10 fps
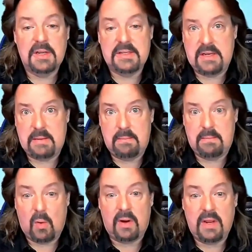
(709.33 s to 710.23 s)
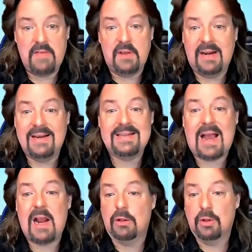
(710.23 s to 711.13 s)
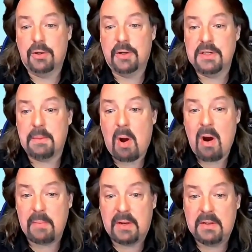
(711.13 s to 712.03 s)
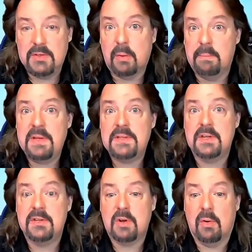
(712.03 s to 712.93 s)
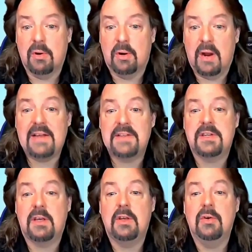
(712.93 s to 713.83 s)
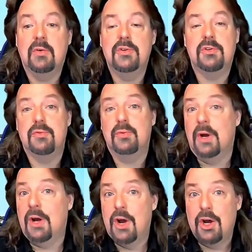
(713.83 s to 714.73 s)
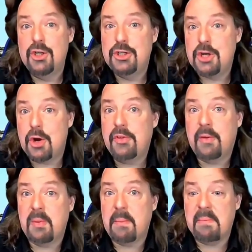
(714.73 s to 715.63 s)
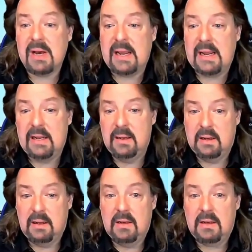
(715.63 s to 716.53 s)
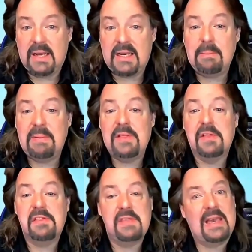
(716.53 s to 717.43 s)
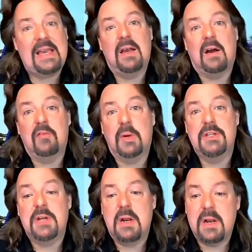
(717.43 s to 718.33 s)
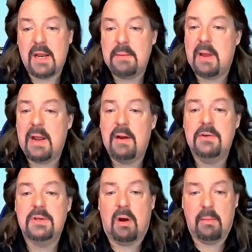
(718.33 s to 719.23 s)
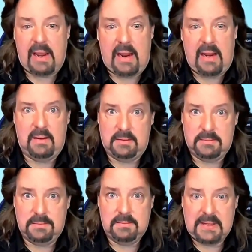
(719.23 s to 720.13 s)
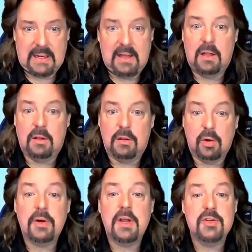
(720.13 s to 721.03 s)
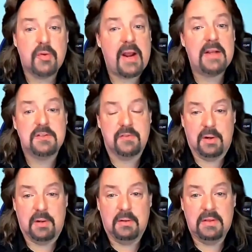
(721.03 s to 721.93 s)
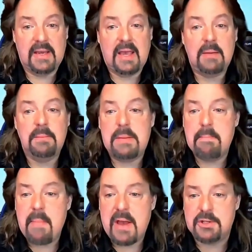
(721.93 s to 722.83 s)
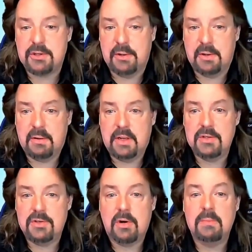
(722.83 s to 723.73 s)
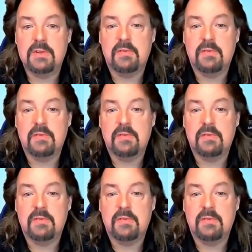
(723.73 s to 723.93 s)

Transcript: team or even an entire learning department to a business owner asking you to show them the money, it can be the thing of which nightmares are made. Learning transfer that can be measured in terms of